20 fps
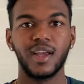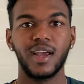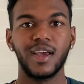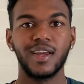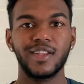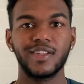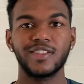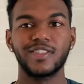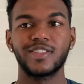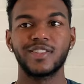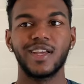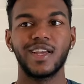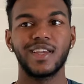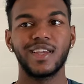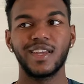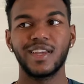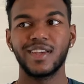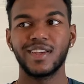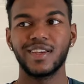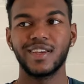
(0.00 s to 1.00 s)
and it's
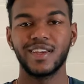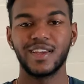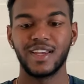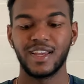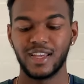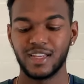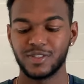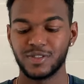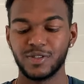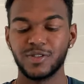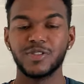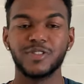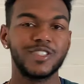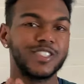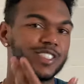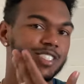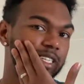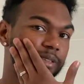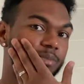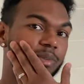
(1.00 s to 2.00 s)
shaking, so you
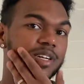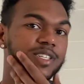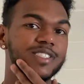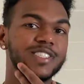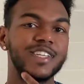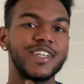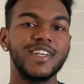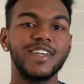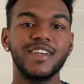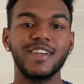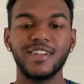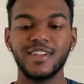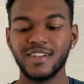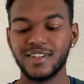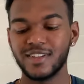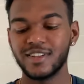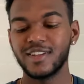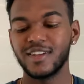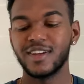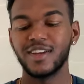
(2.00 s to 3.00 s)
just see my chin
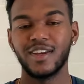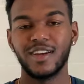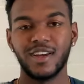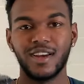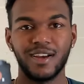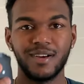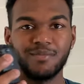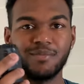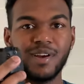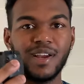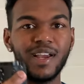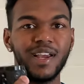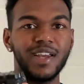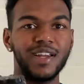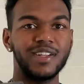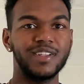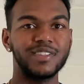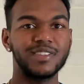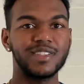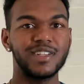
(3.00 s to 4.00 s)
and my
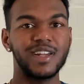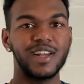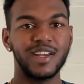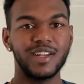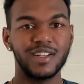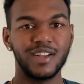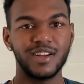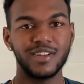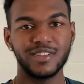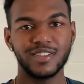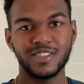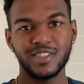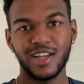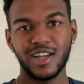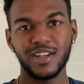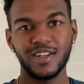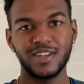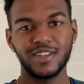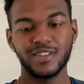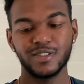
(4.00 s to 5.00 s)
hands like not
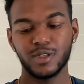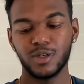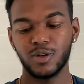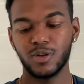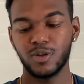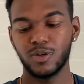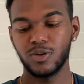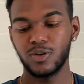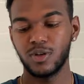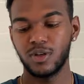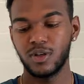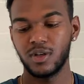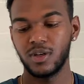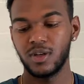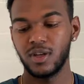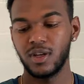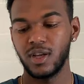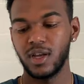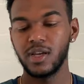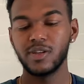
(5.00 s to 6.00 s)
steady. So
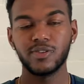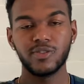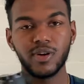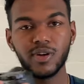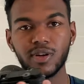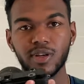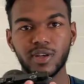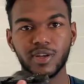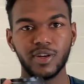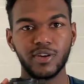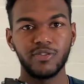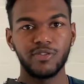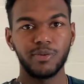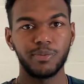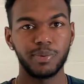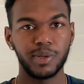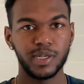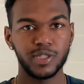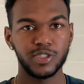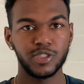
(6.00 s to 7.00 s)
it's very good for
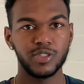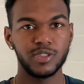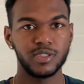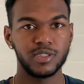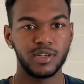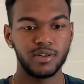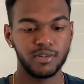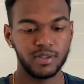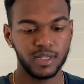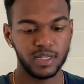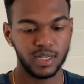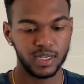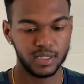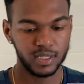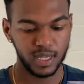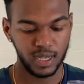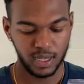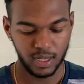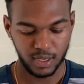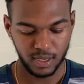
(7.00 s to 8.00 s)
pictures and everything like
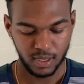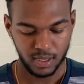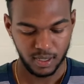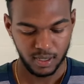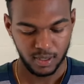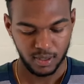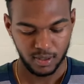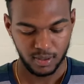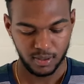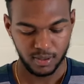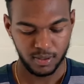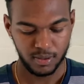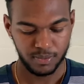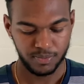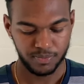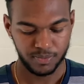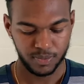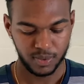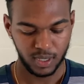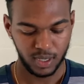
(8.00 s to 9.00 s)
that. um
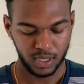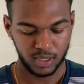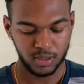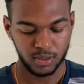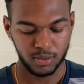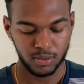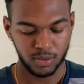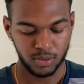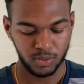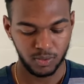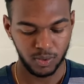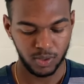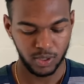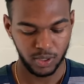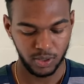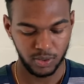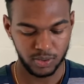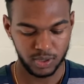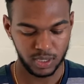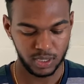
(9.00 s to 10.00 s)
I do want to
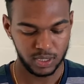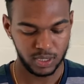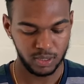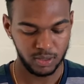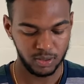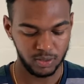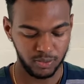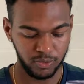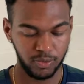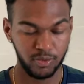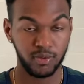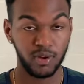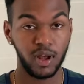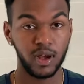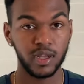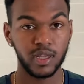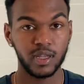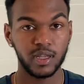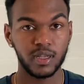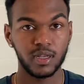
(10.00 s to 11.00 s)
use it still for
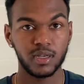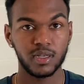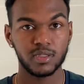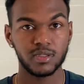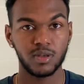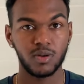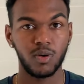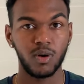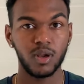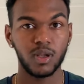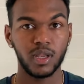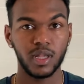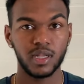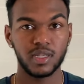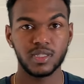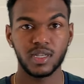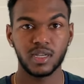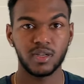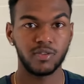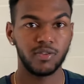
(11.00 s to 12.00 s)
vlogging because the quality
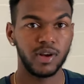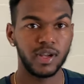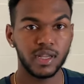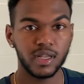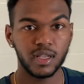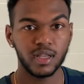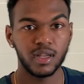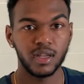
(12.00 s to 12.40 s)
is like great.